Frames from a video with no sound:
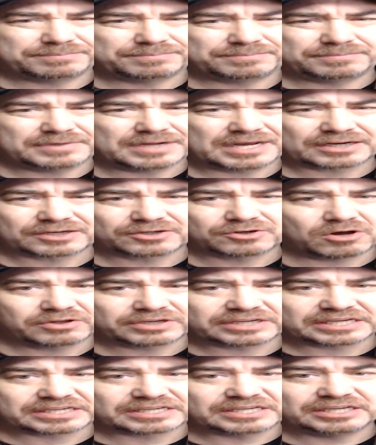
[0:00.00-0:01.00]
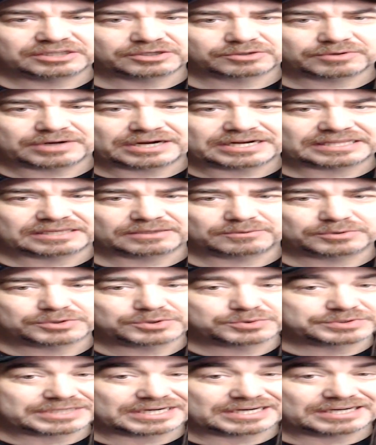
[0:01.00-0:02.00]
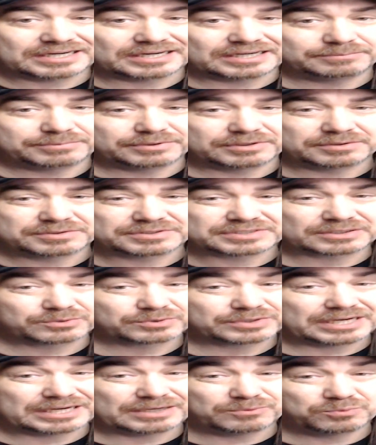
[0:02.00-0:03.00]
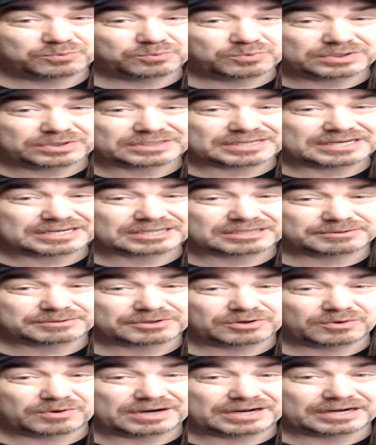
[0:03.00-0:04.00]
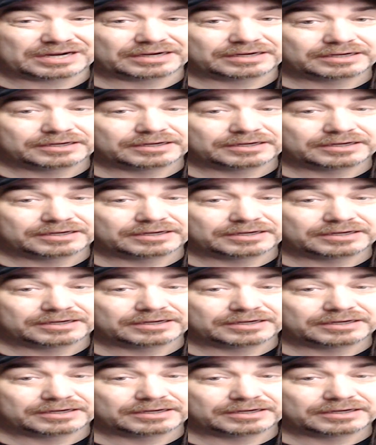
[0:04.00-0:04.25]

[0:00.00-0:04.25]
Not calling a kill or anything, which was odd, but I was like, okay, what the heck could go on?